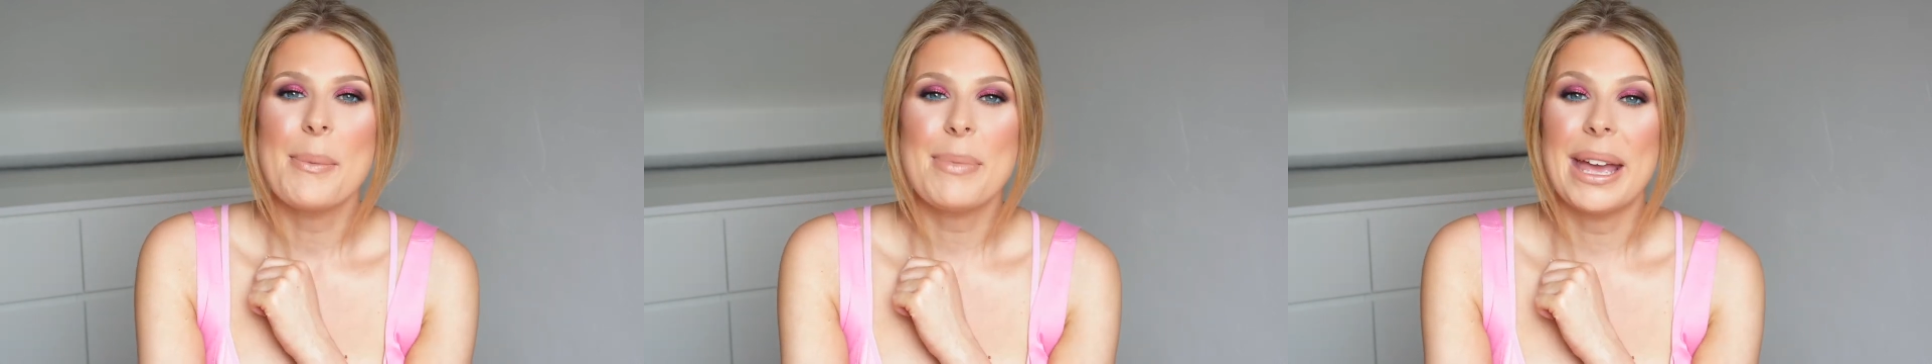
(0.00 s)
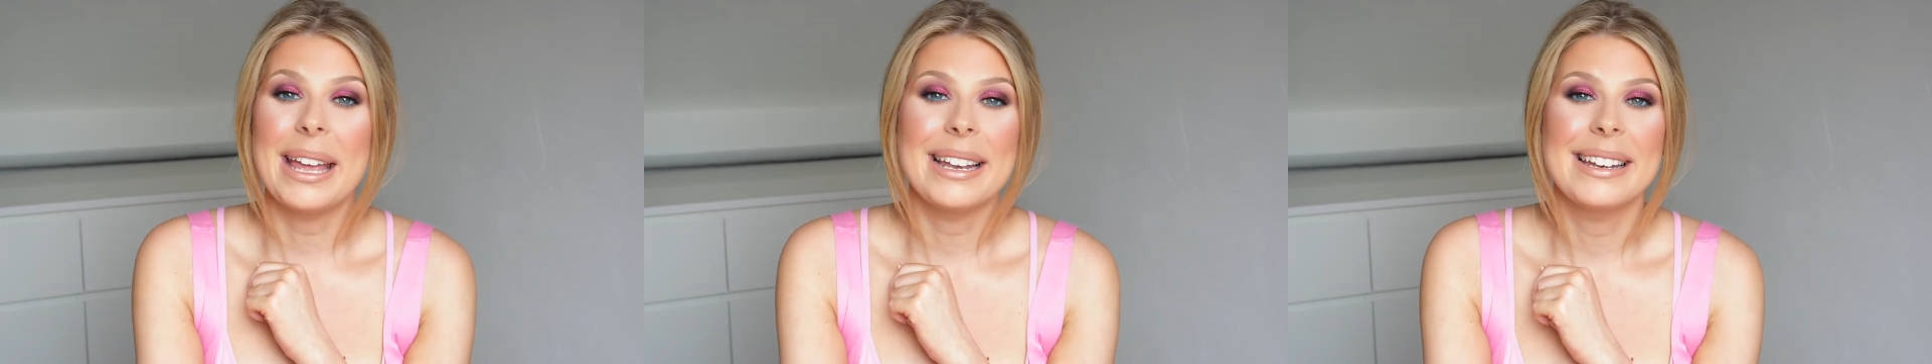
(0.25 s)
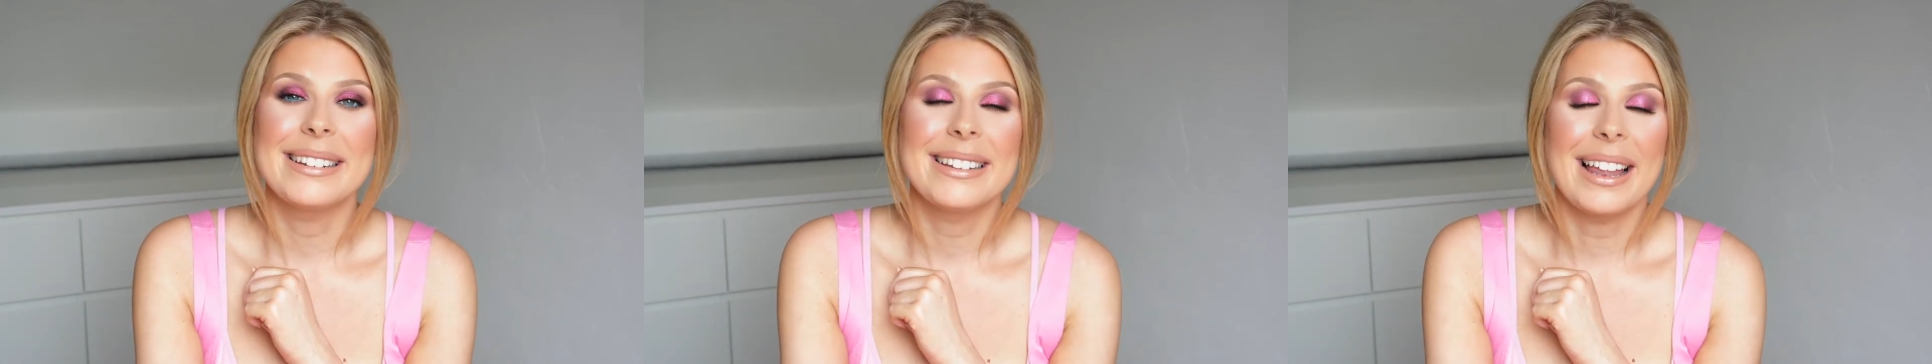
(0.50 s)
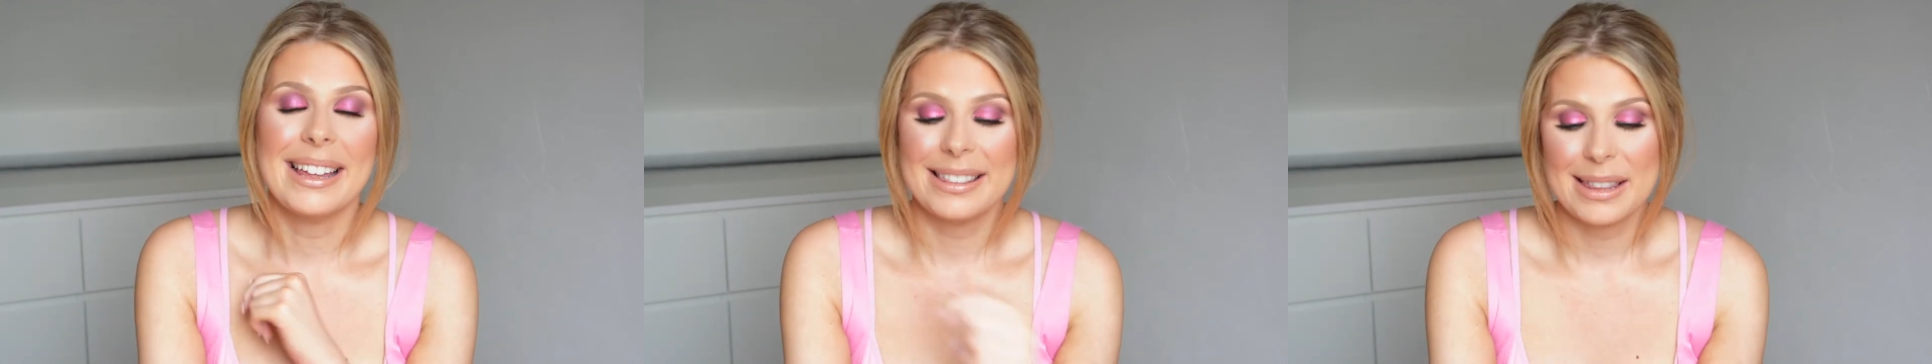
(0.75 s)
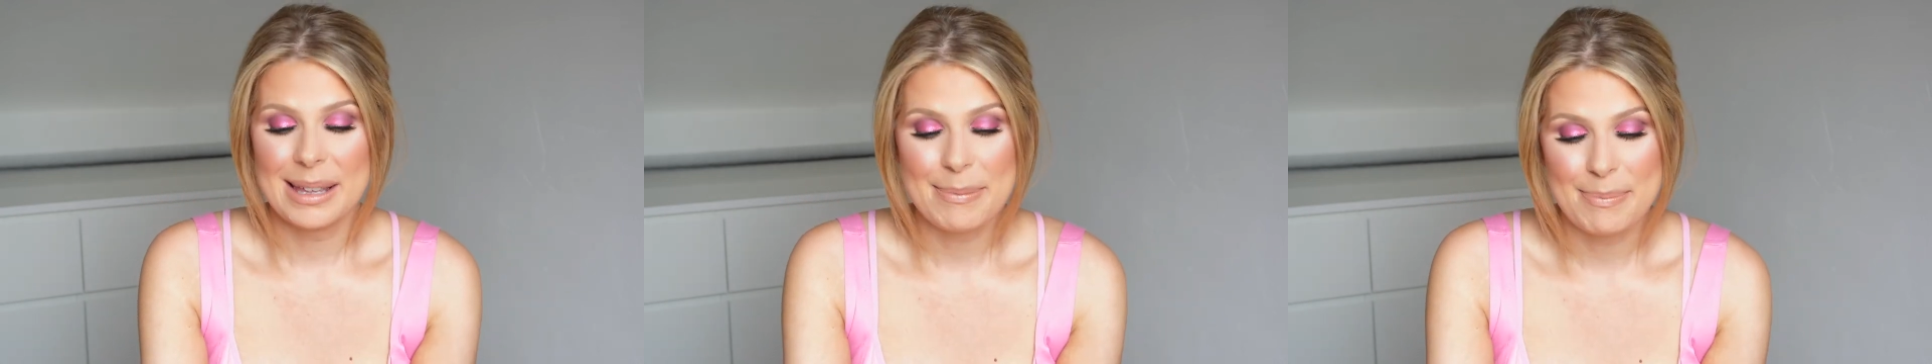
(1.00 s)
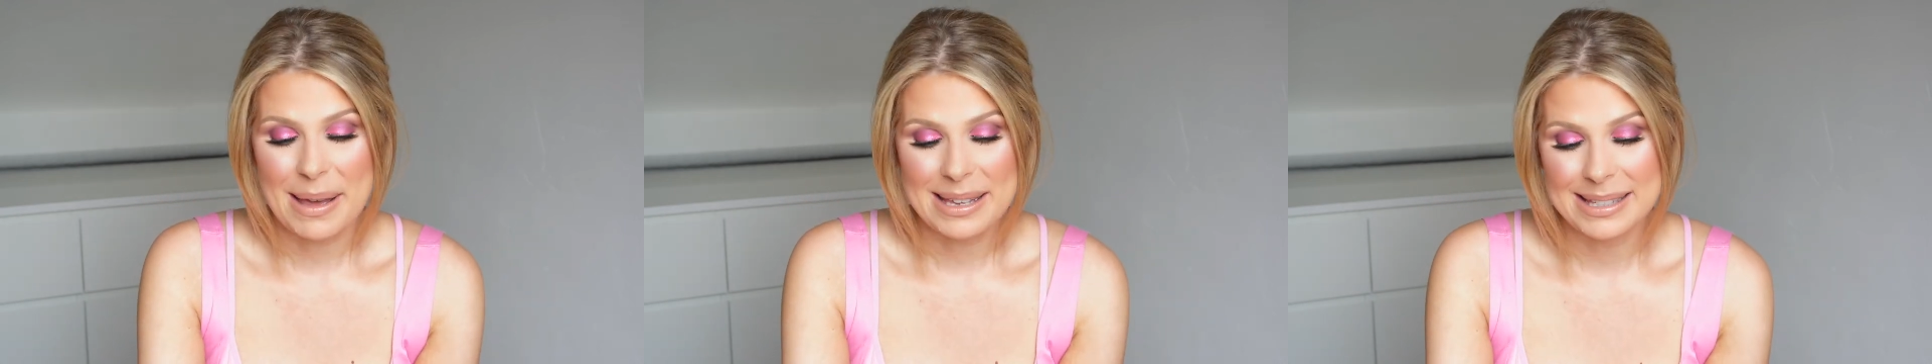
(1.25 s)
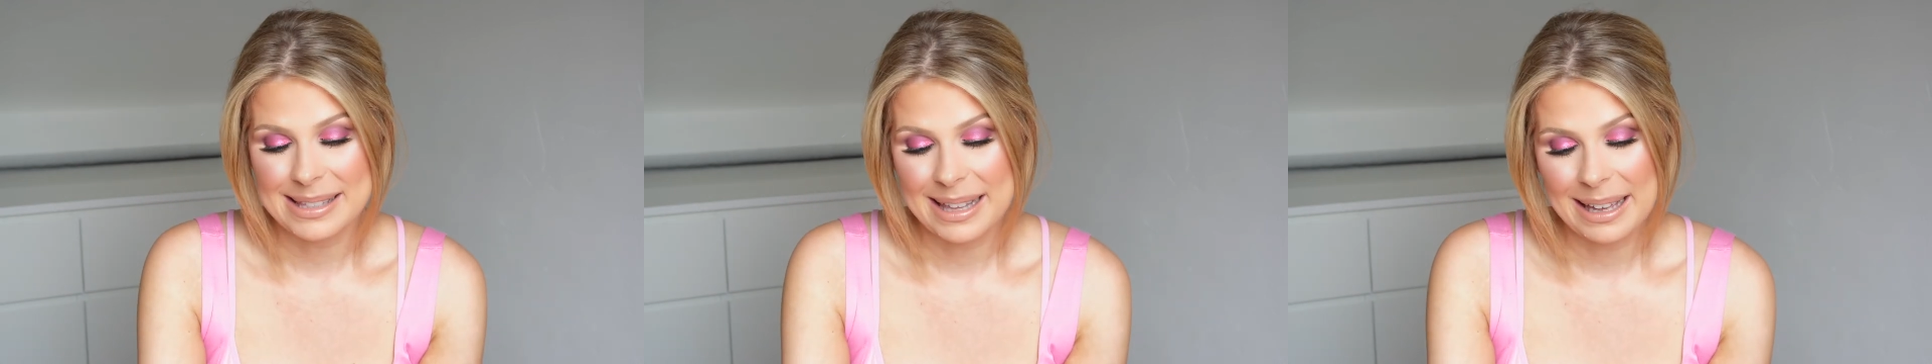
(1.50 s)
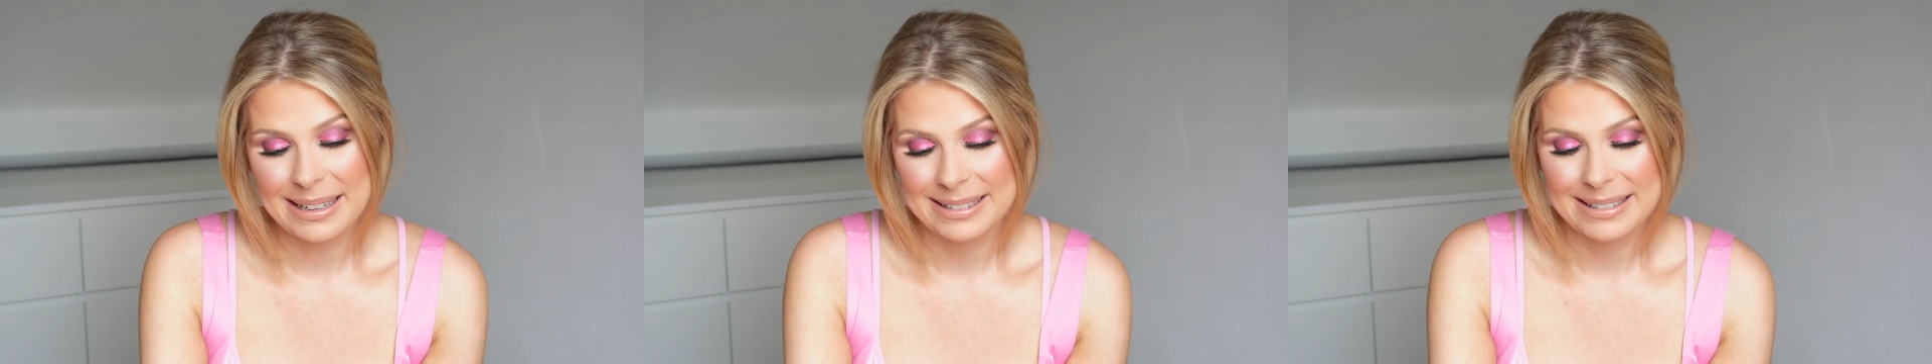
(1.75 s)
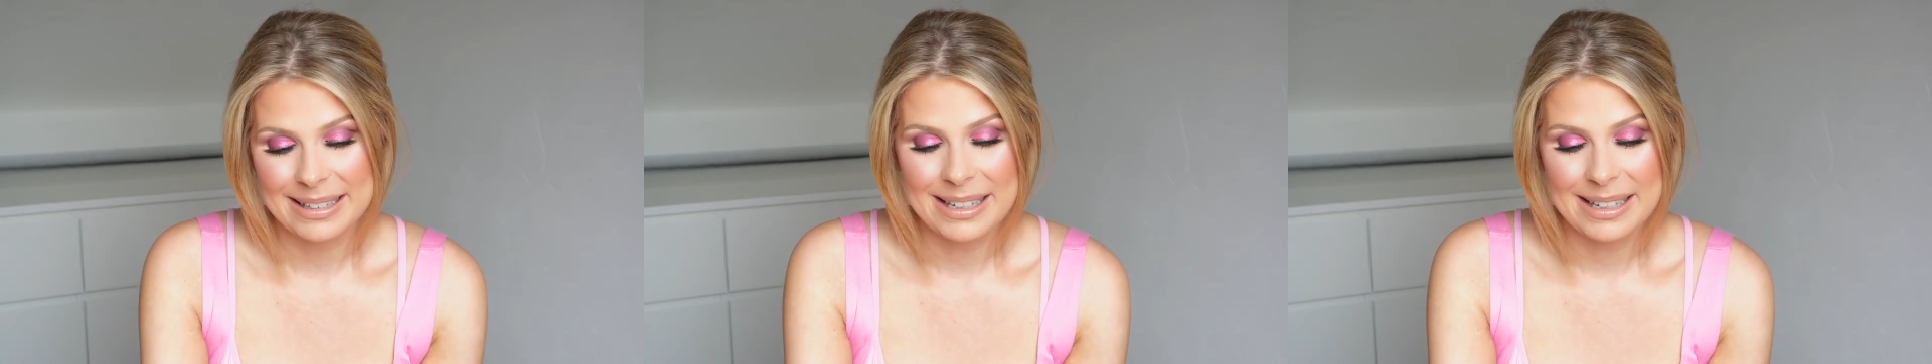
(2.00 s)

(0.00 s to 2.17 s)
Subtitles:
been like the best thing.